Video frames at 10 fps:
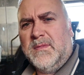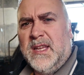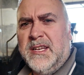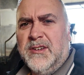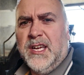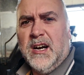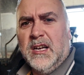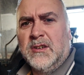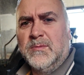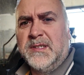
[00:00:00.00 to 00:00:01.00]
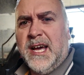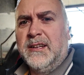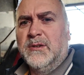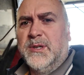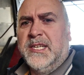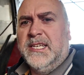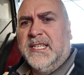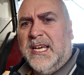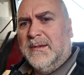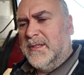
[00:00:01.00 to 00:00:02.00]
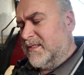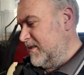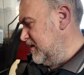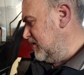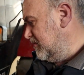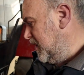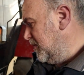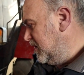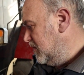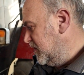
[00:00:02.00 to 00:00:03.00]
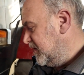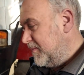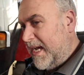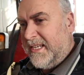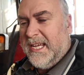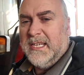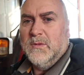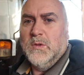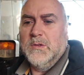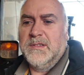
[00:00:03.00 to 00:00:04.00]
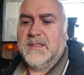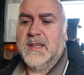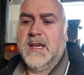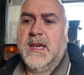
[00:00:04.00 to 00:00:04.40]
They nearly all come standard with heating elements. Should probably coming from that neck of the woods.